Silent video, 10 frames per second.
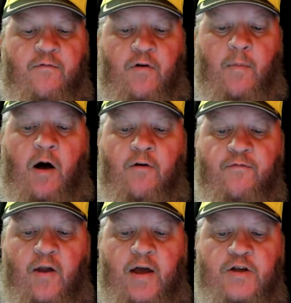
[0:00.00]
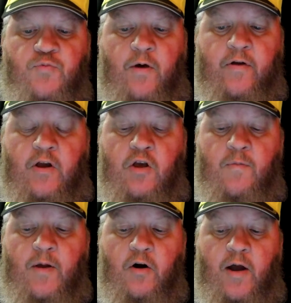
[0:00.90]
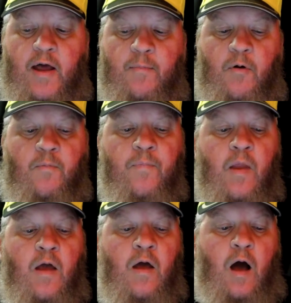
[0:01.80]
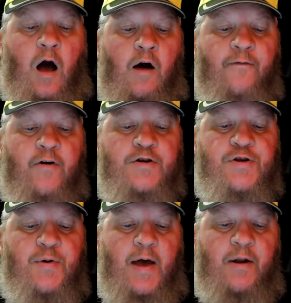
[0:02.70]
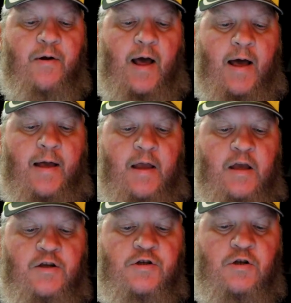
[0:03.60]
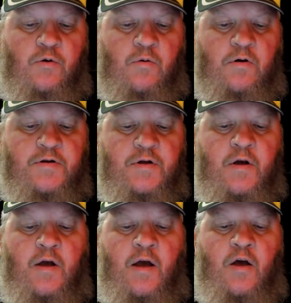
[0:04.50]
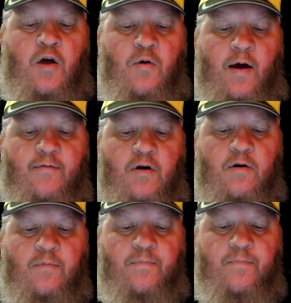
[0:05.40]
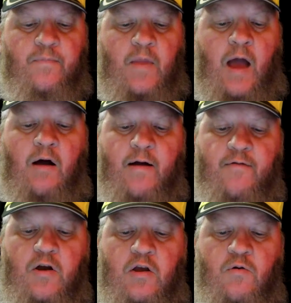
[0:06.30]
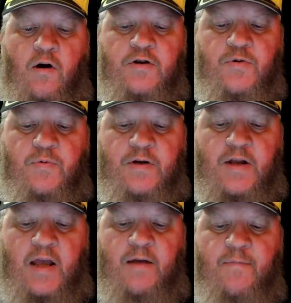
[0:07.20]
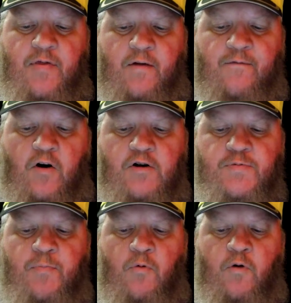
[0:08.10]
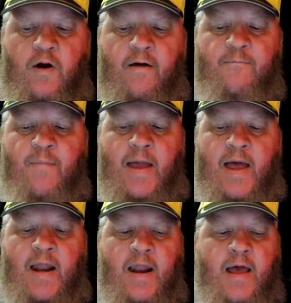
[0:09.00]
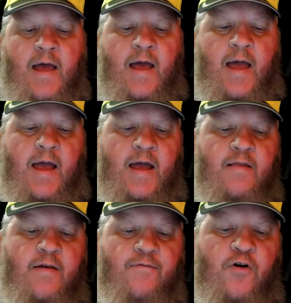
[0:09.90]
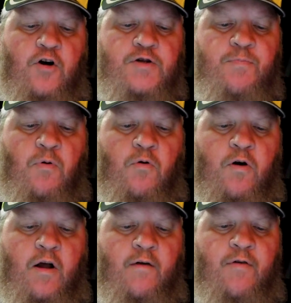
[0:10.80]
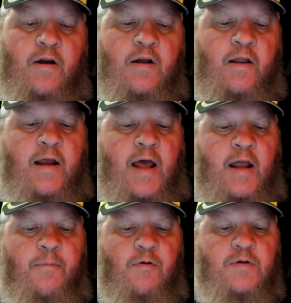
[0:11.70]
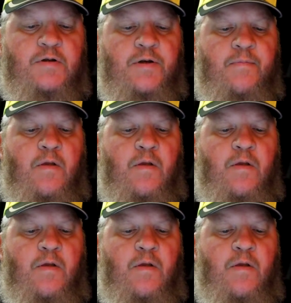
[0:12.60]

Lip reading: from all flesh, whether human or animal, offered to Adonai is yours. However, you are to redeem the firstborn of man and the firstborn of unclean animals.